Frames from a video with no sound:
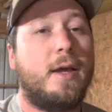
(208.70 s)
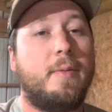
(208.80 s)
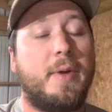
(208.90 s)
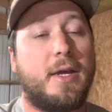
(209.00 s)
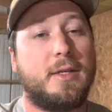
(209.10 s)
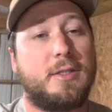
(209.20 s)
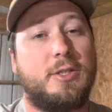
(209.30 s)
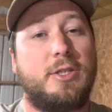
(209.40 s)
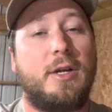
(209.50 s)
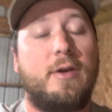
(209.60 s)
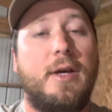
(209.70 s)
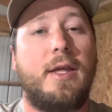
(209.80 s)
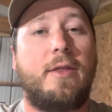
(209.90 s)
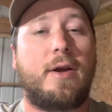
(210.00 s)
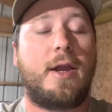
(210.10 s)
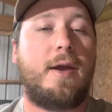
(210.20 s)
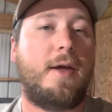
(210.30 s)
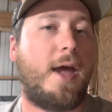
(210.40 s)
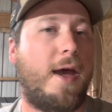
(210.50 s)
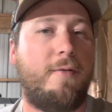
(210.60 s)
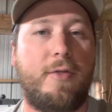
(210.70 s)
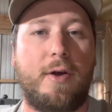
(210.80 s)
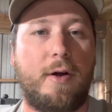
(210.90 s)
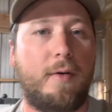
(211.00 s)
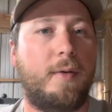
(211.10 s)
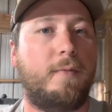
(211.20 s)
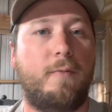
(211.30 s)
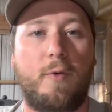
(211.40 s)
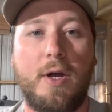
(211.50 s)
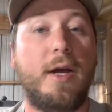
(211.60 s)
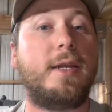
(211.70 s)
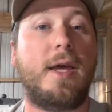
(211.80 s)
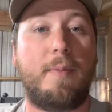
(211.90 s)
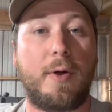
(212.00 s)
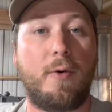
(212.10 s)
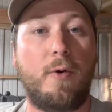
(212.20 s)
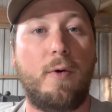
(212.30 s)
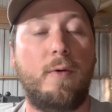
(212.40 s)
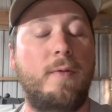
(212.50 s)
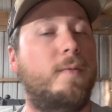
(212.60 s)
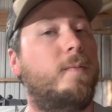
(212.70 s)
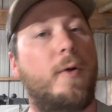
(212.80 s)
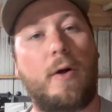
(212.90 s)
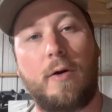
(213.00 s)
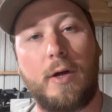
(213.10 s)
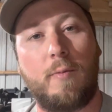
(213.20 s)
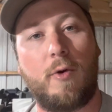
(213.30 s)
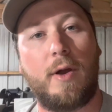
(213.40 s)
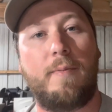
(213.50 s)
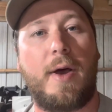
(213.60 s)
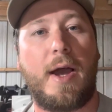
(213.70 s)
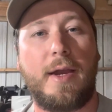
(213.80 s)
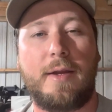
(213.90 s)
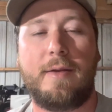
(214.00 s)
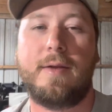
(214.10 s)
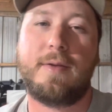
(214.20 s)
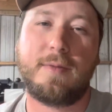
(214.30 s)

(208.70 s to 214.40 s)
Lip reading: because generally they're going to have their really typical early morning bite,